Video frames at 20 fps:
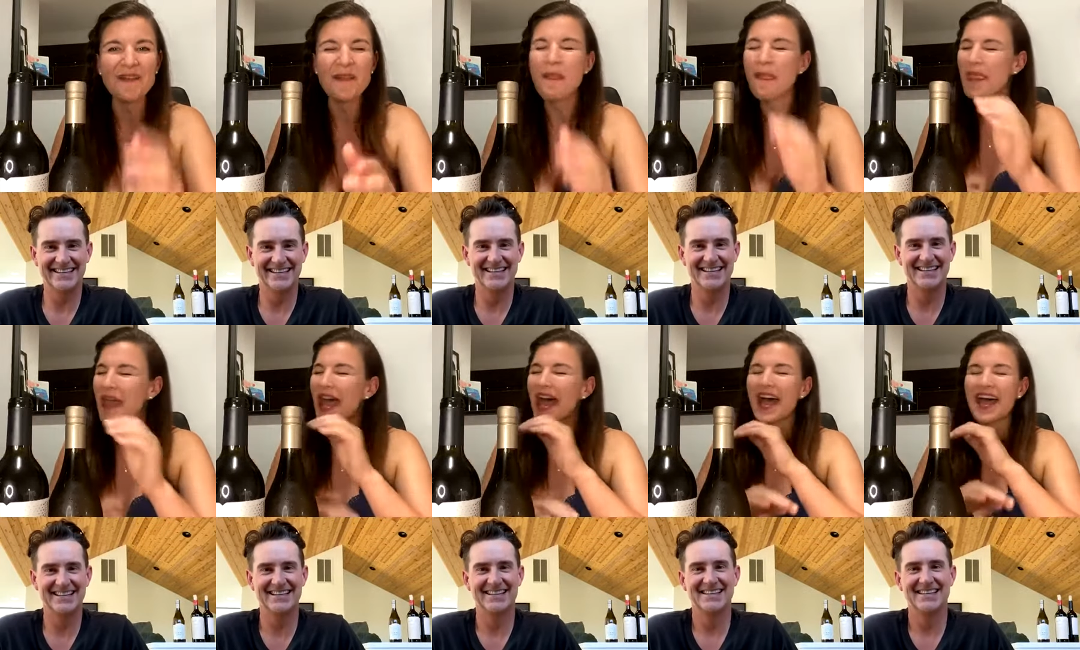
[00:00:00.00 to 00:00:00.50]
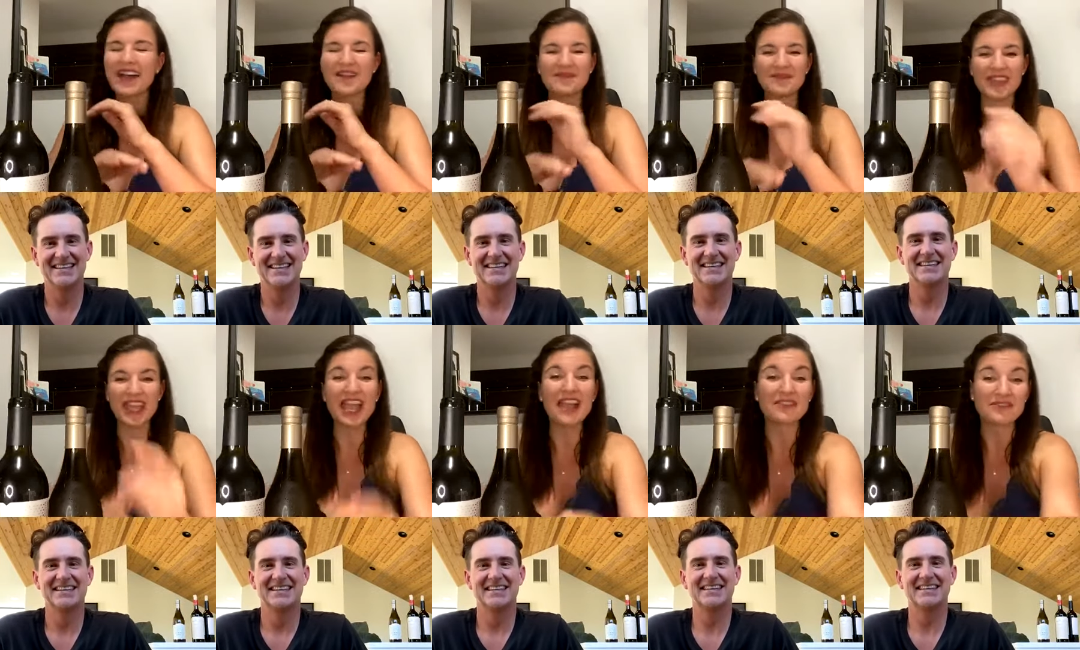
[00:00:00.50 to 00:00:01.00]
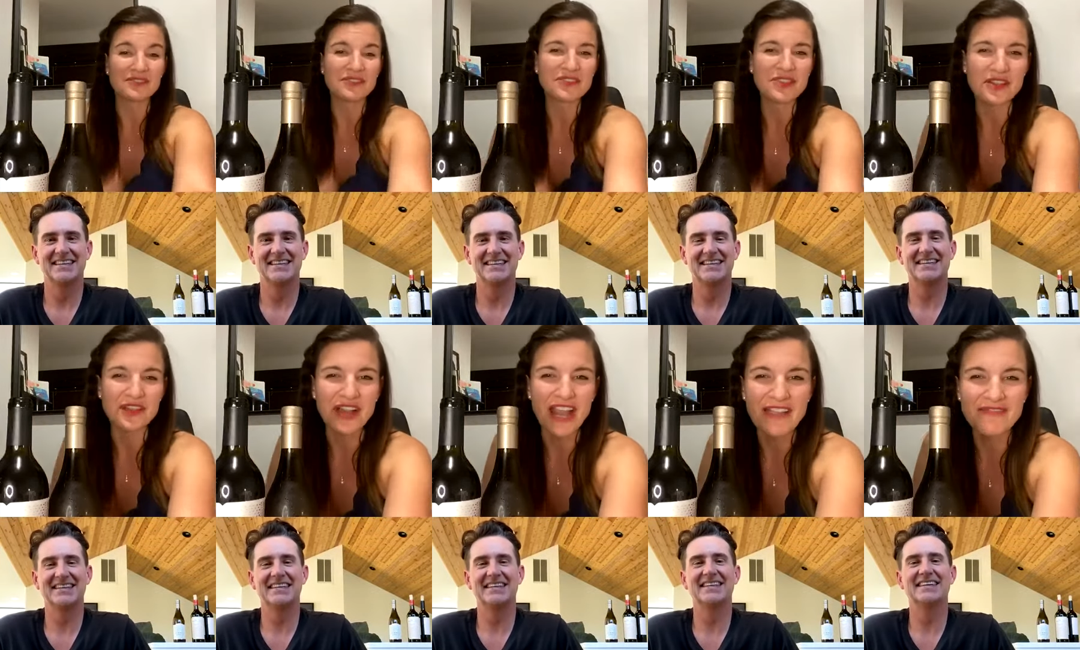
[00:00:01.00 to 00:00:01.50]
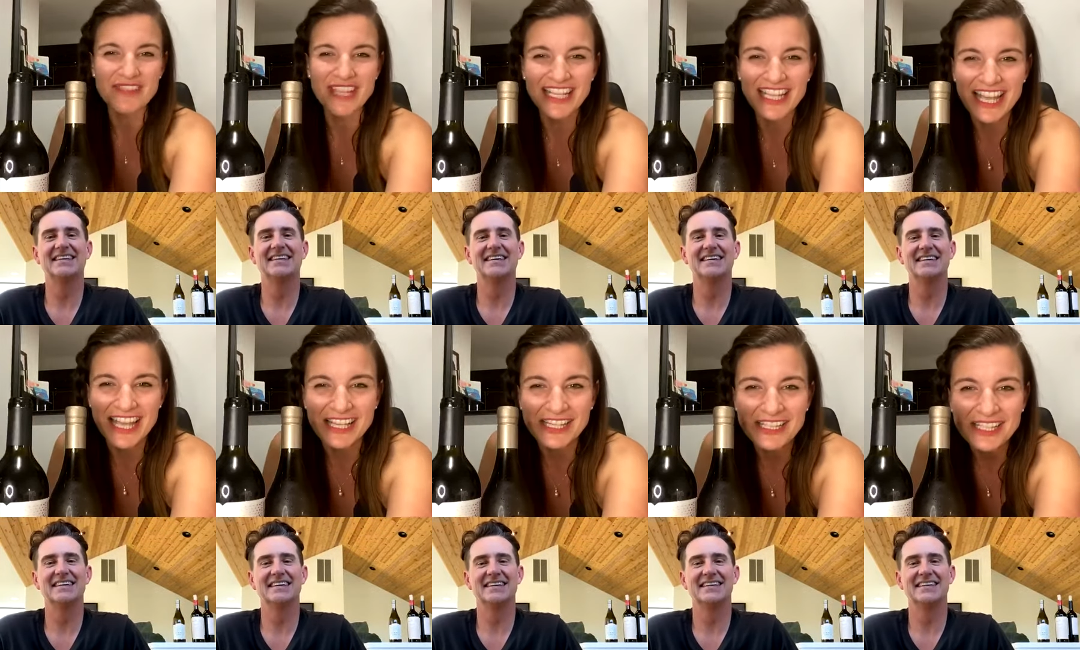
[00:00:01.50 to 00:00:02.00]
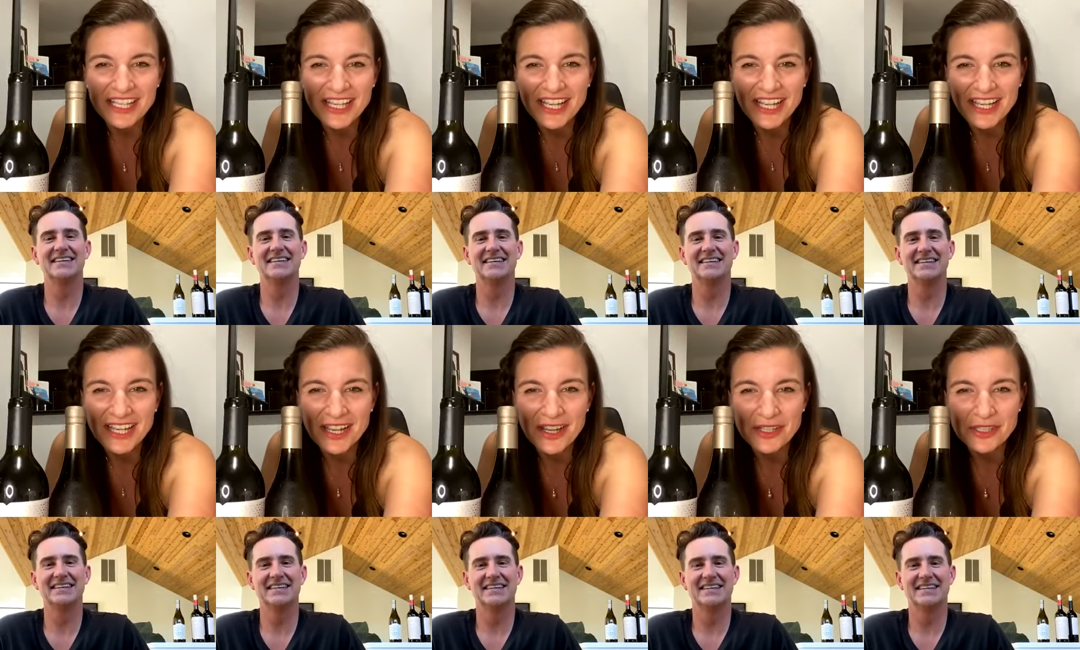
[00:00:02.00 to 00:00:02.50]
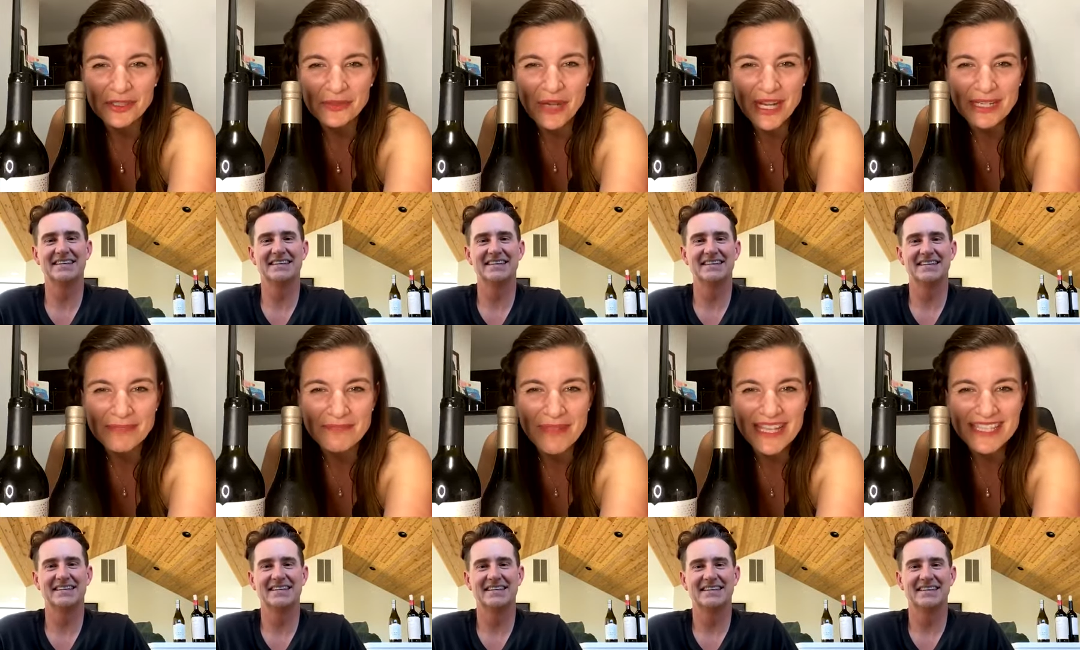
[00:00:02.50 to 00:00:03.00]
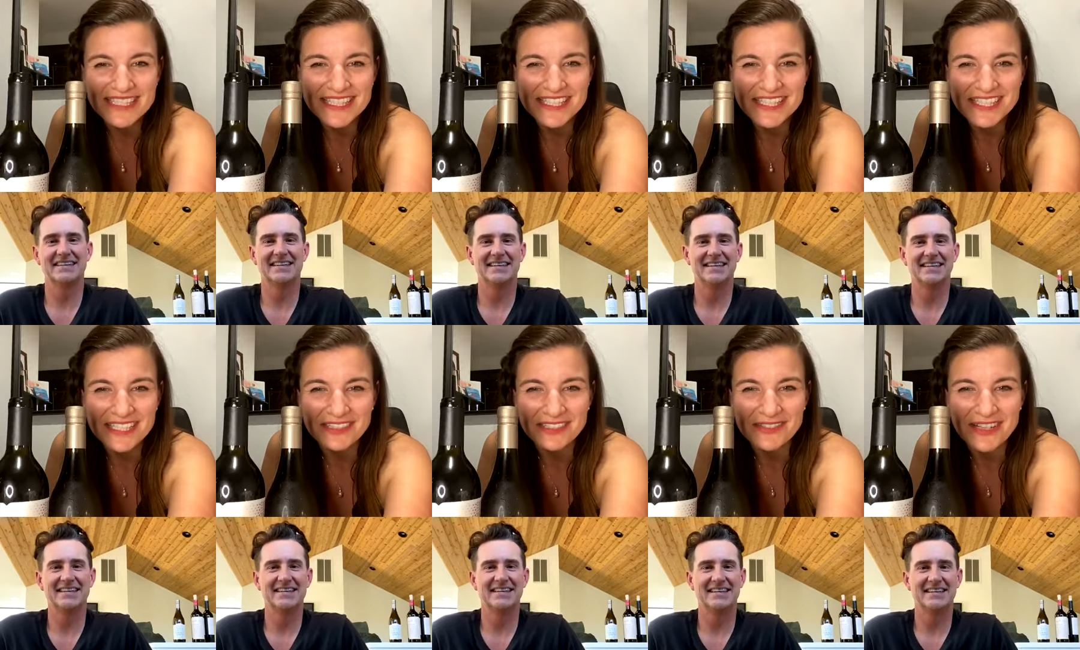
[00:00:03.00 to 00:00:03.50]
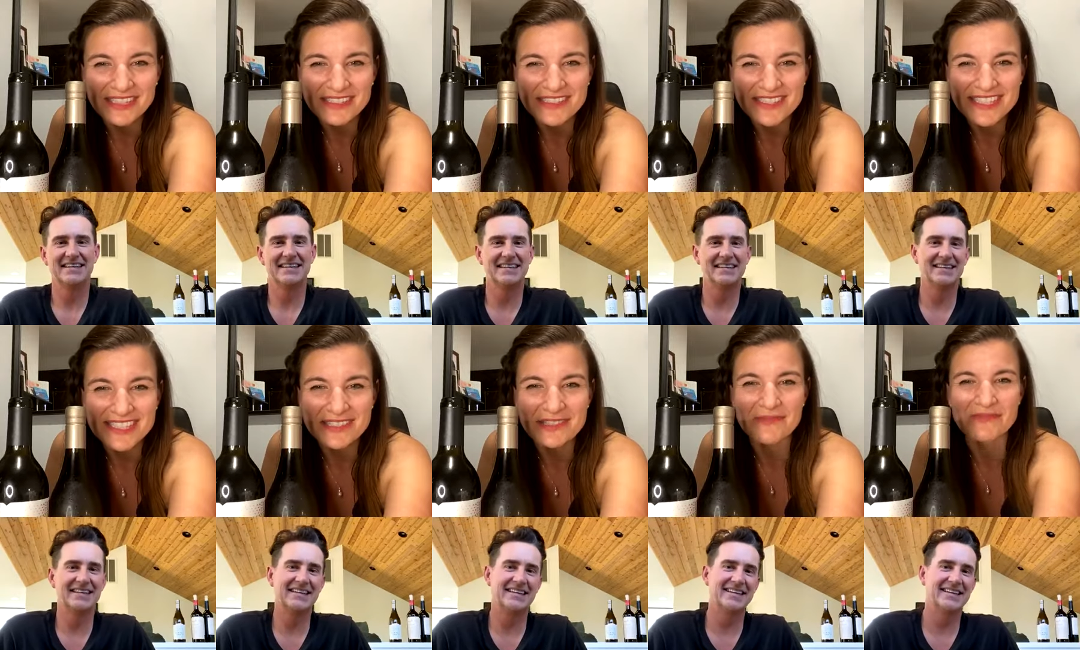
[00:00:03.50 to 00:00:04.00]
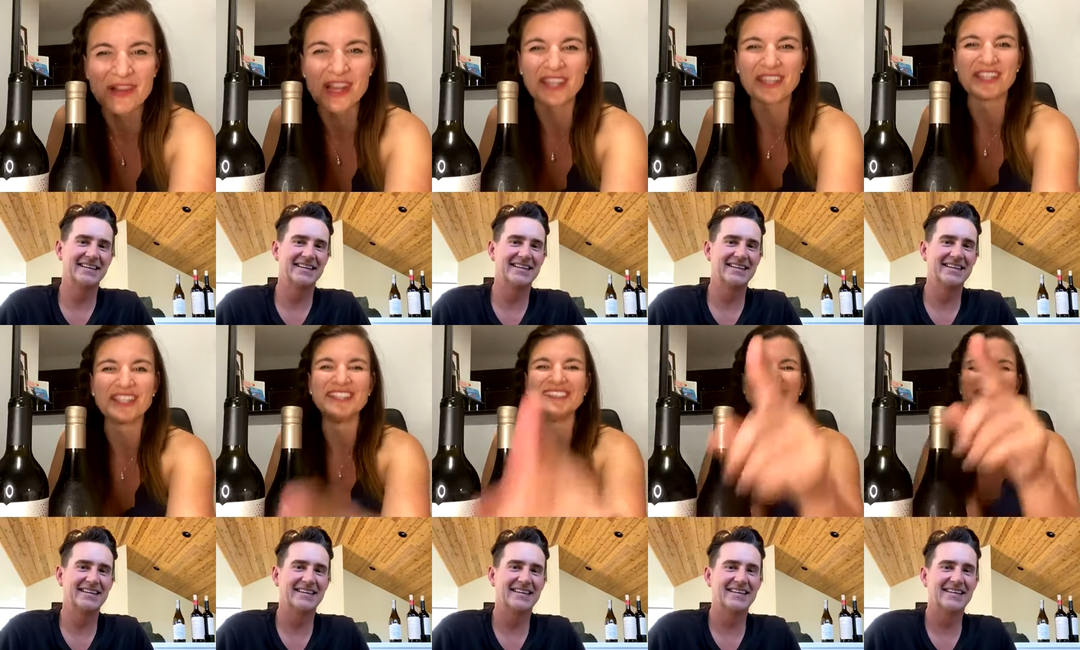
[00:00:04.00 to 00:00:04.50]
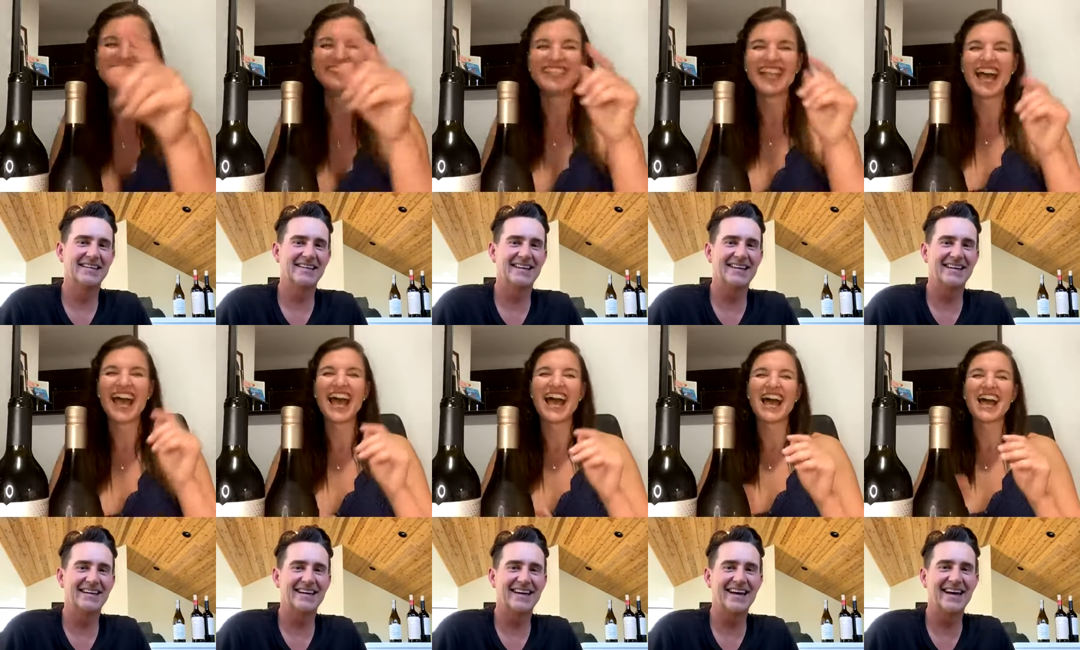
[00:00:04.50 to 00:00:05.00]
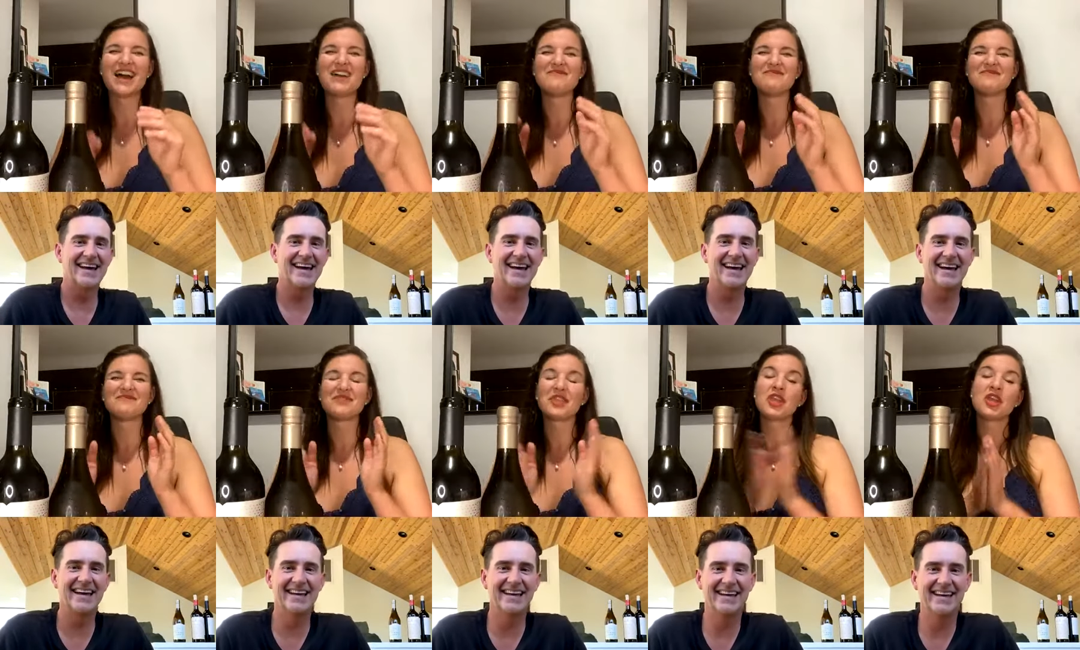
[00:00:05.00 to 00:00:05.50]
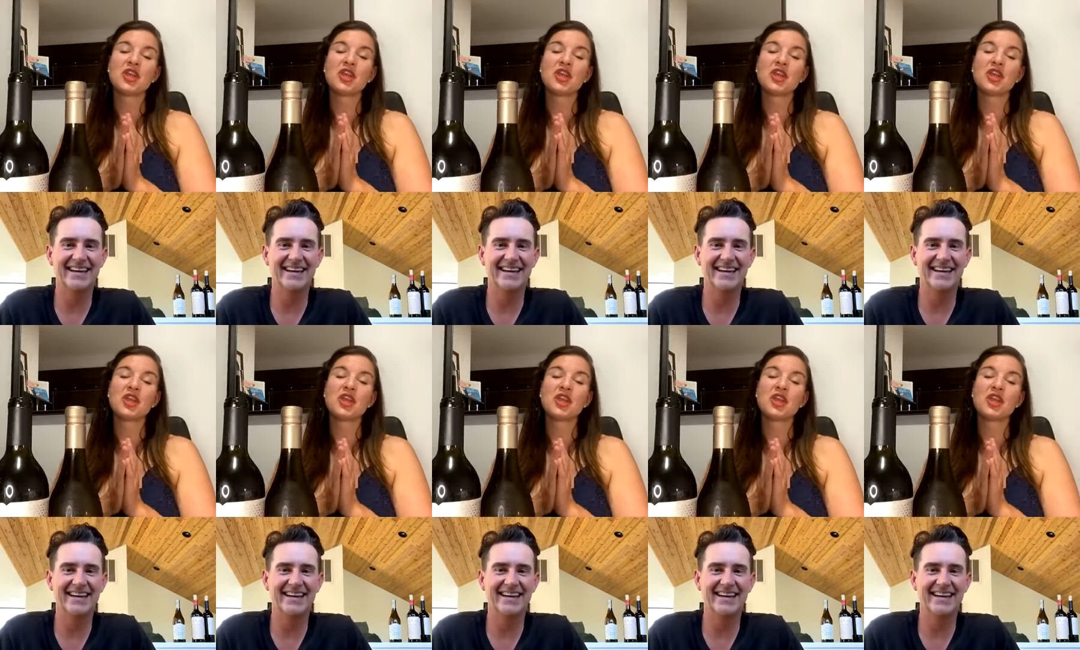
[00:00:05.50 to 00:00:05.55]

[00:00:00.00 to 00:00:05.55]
Speaker 1: um, you're having like a, a, great message here great to see you brother um, hey.